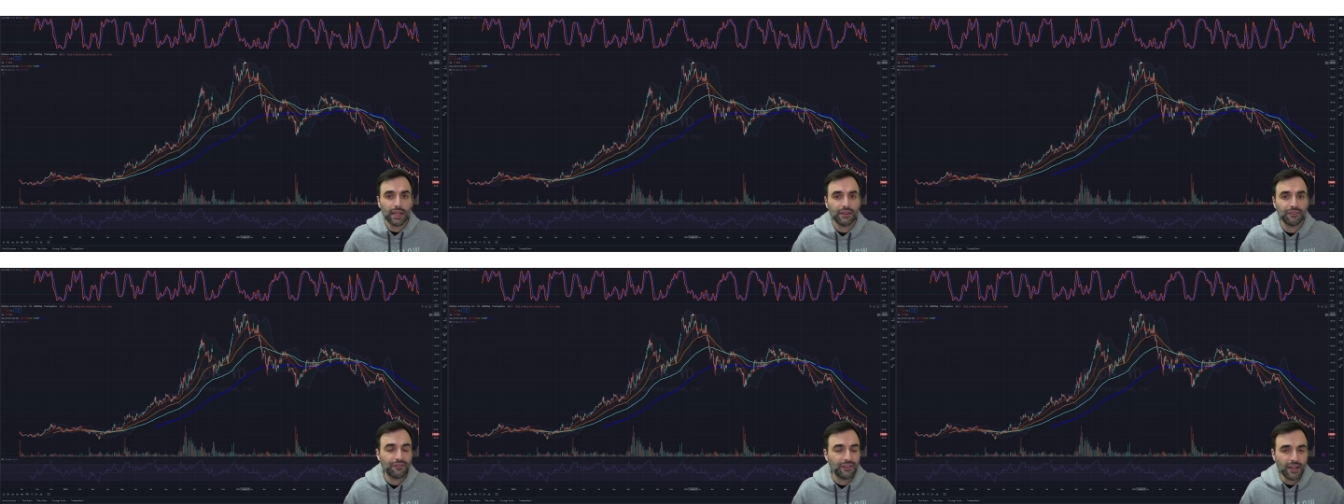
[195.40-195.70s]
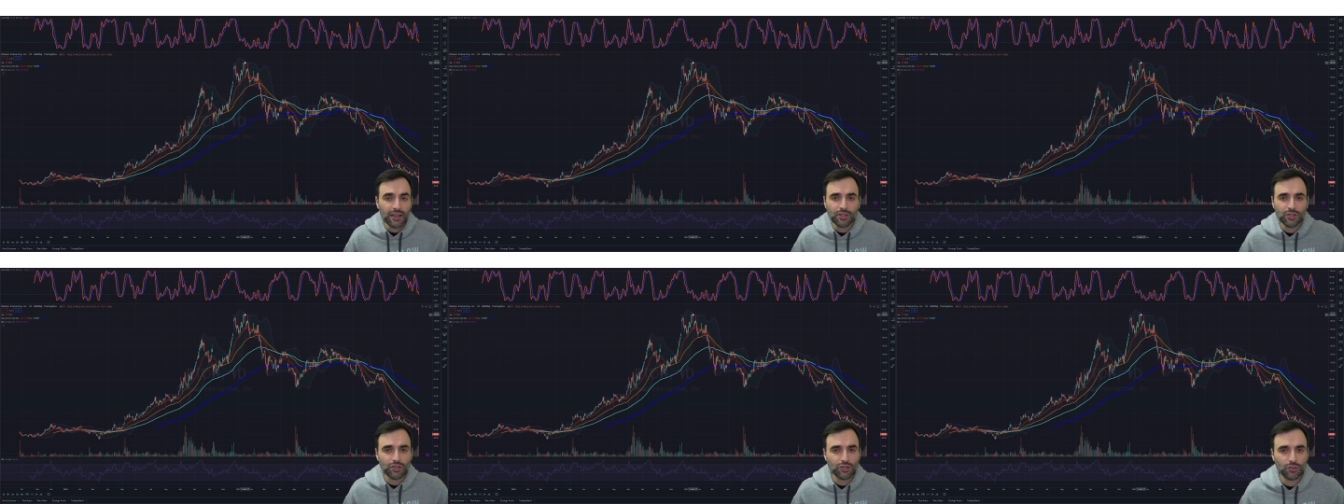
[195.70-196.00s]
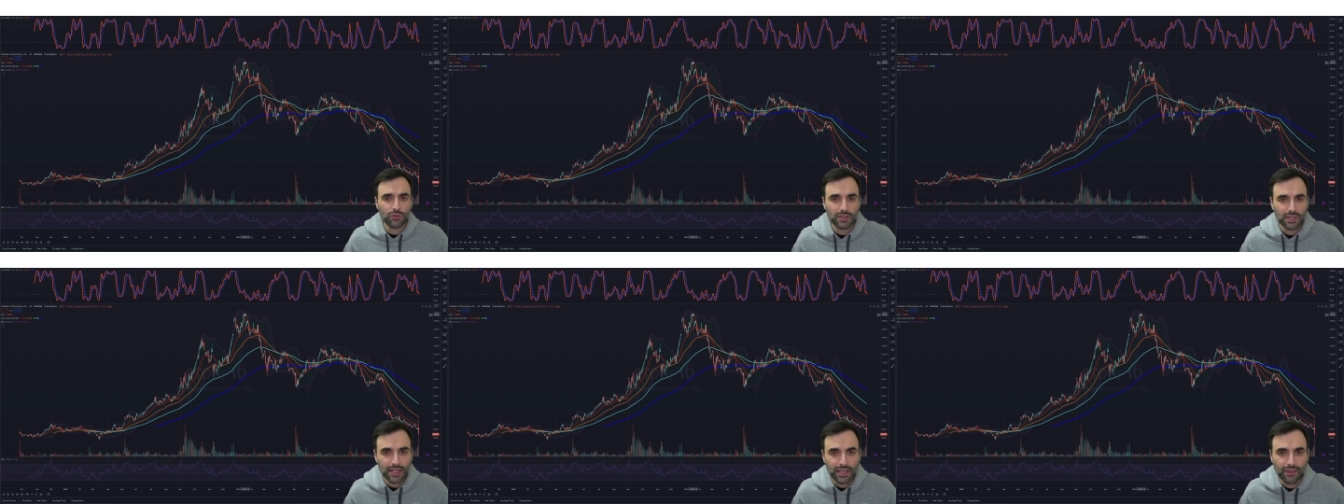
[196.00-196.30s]

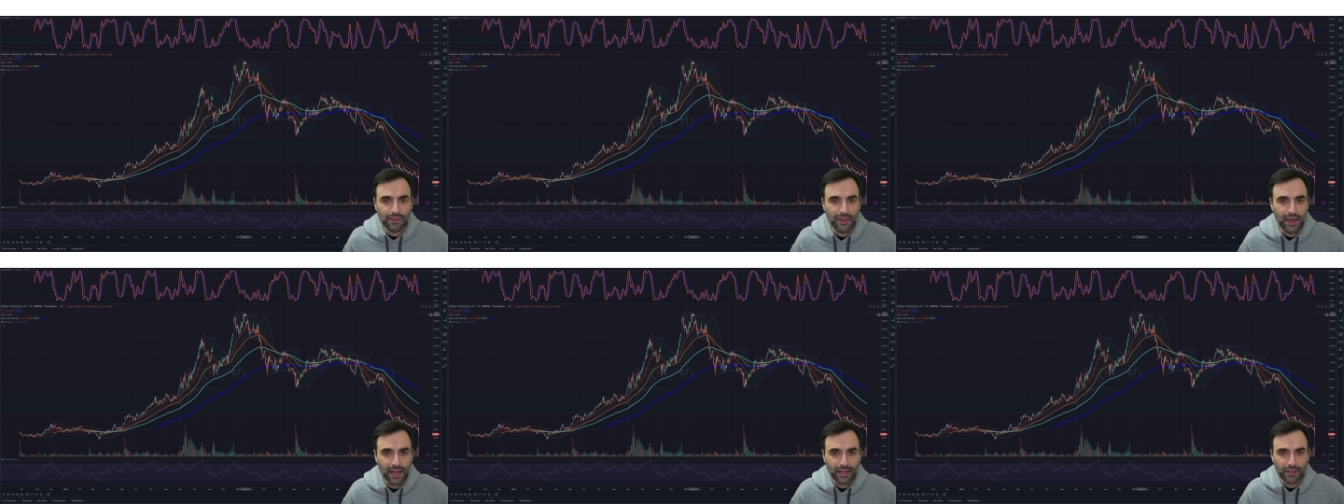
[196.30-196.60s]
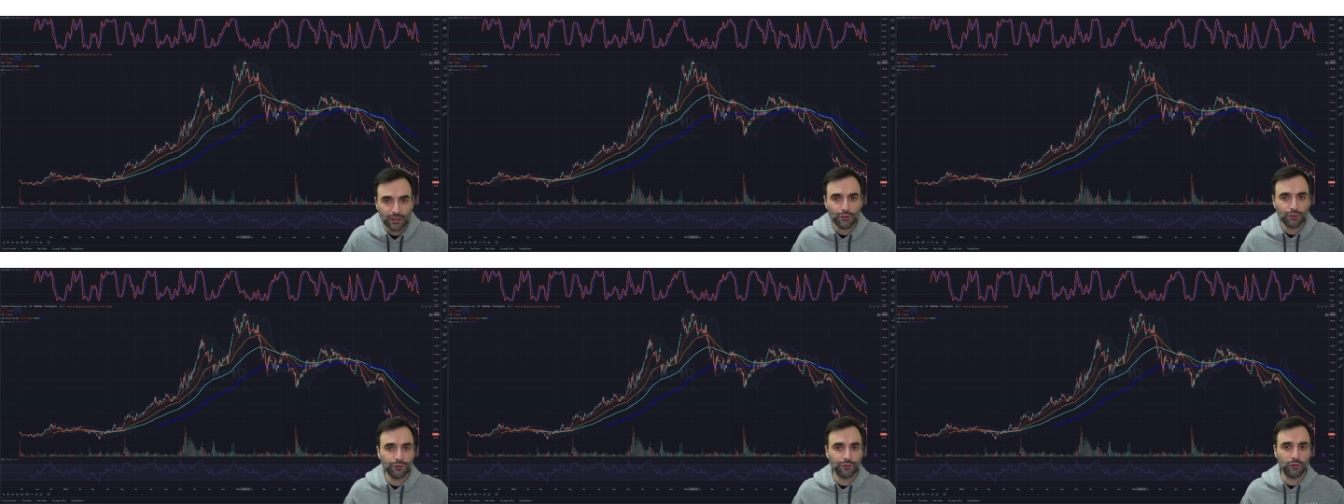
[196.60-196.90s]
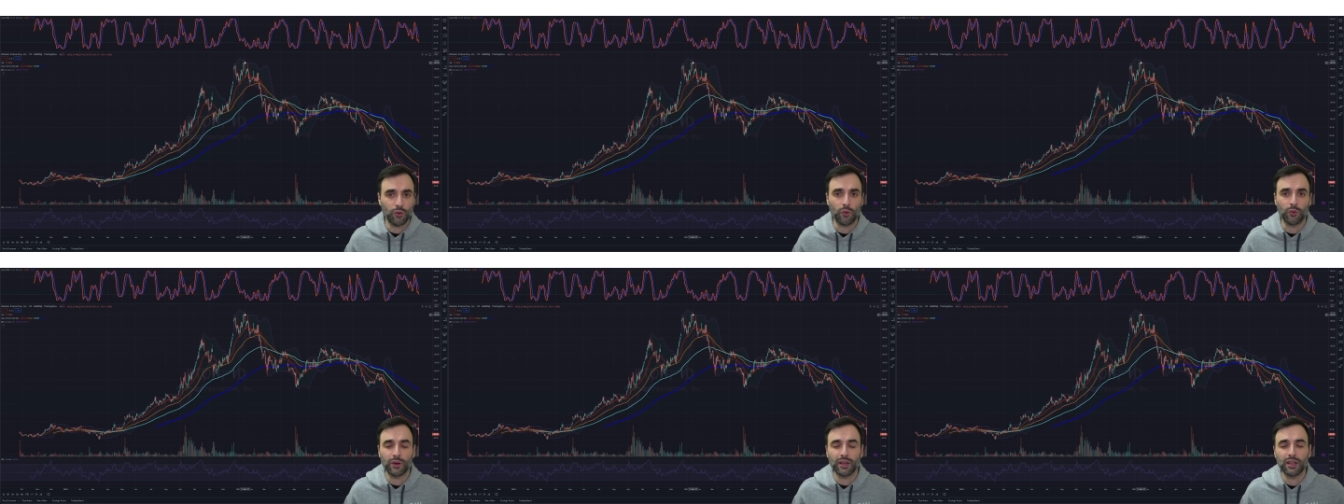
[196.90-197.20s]
Eventually, that
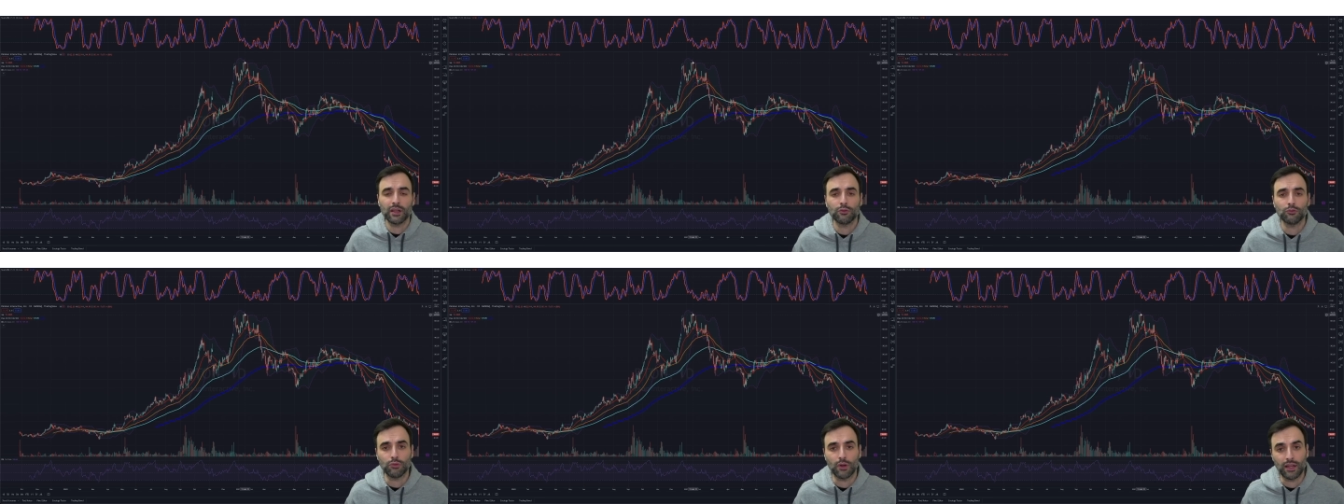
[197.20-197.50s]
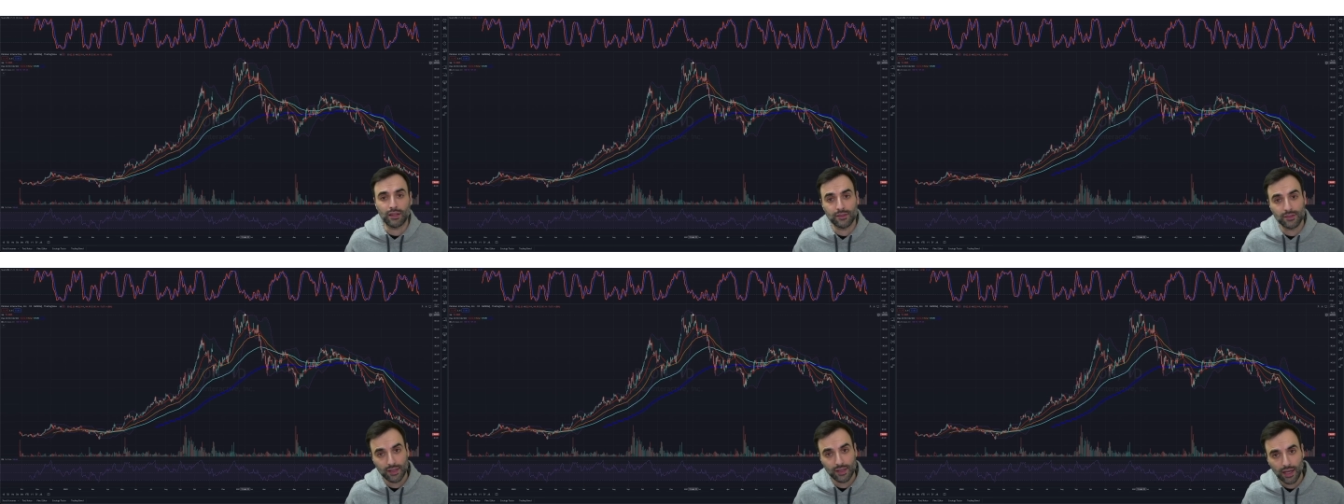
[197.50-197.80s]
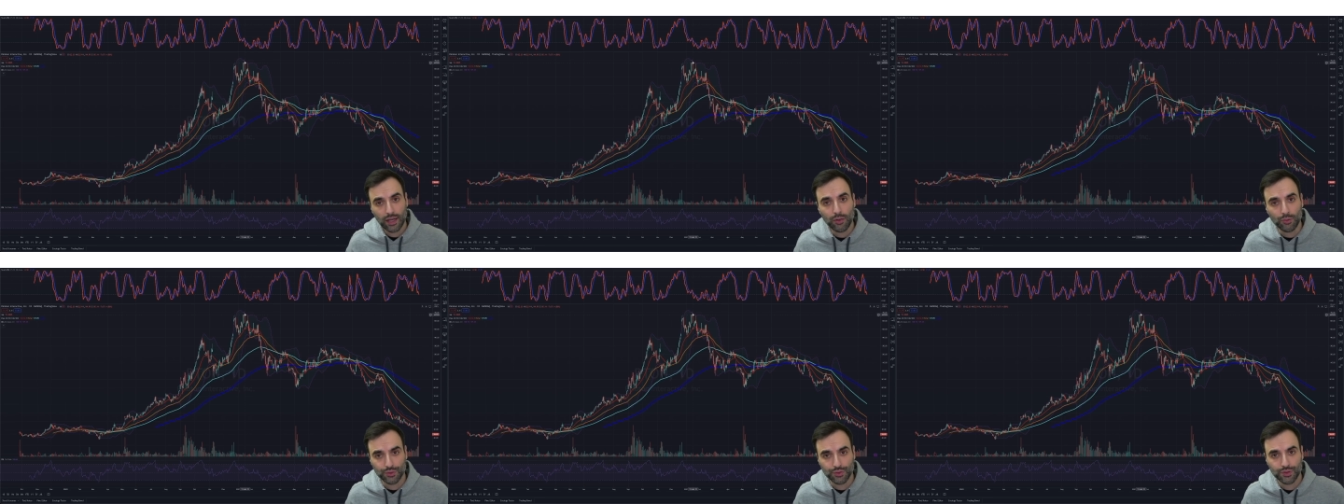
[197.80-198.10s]
euphoria runs
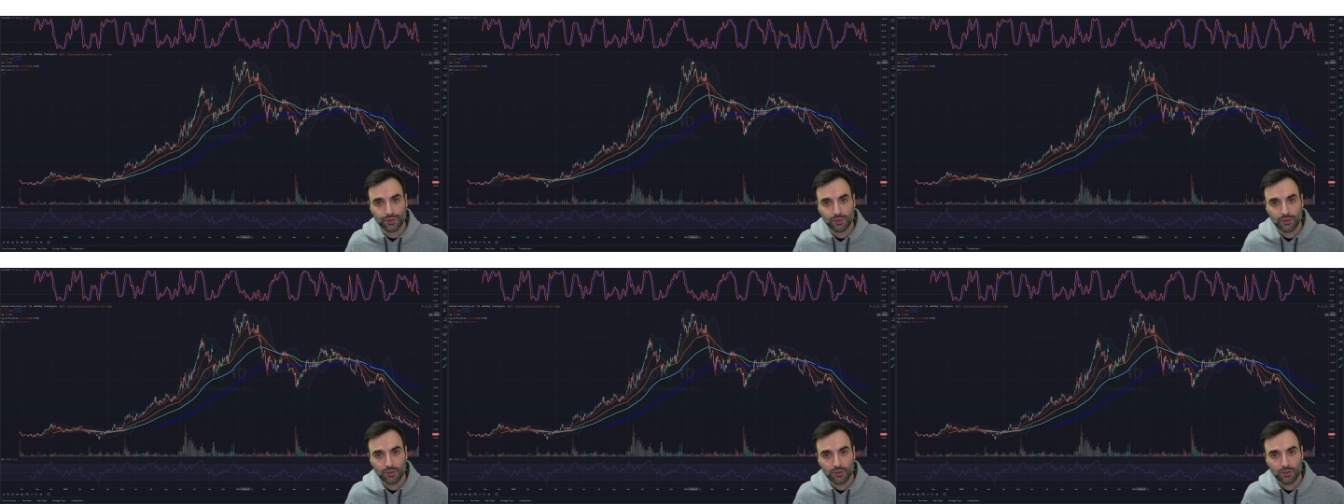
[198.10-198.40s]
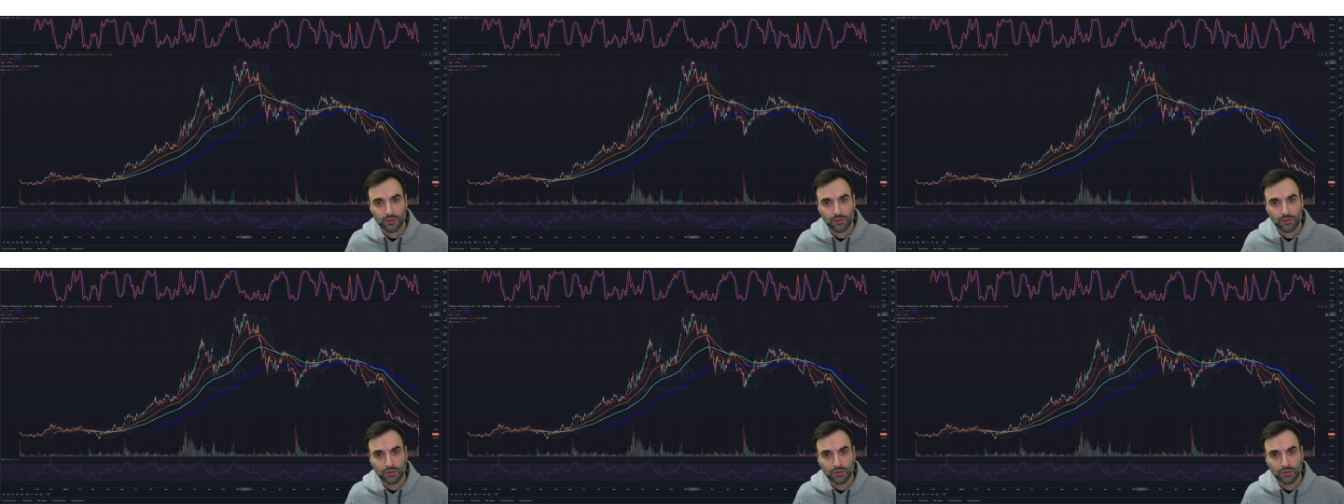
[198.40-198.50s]
out.